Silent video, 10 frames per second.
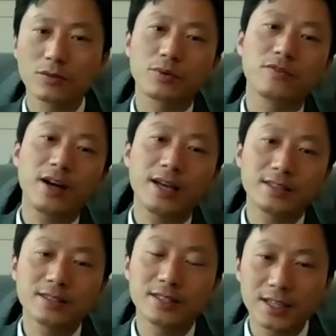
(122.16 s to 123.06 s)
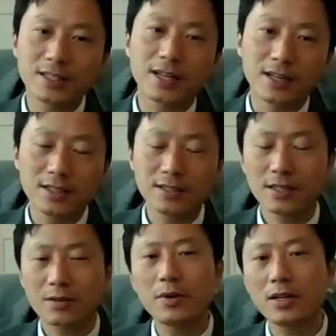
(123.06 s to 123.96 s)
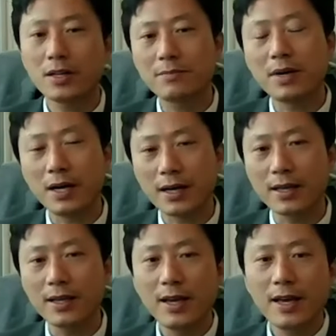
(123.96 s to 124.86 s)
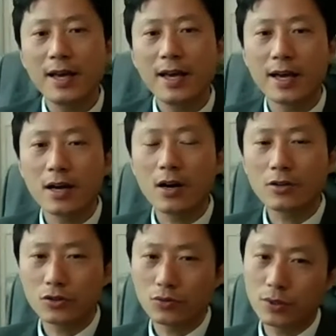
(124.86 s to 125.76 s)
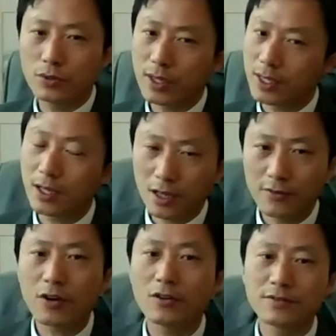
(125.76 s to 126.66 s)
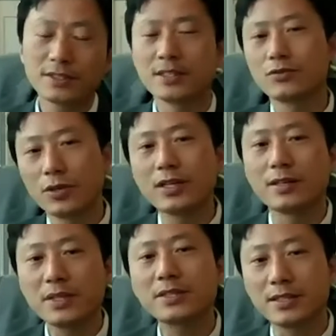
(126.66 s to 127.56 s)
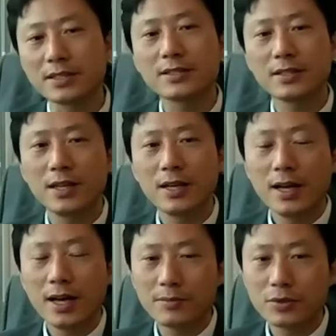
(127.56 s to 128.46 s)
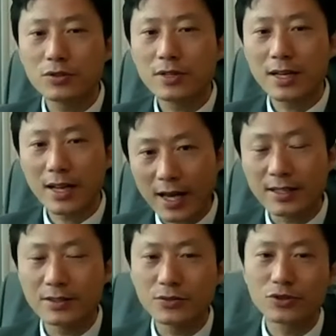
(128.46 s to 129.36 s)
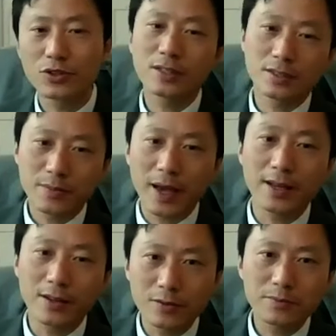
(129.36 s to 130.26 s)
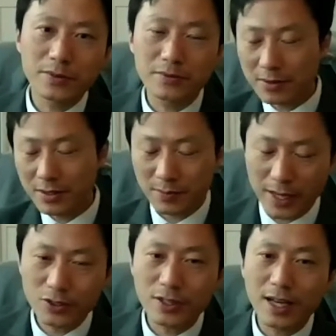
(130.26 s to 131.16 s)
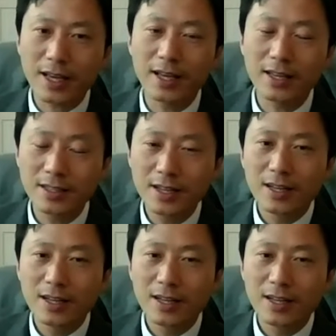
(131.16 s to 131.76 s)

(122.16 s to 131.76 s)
We provide the data in the commodity market. And also we run a lot of conference and training business. I'm so glad to join this panel, but especially I can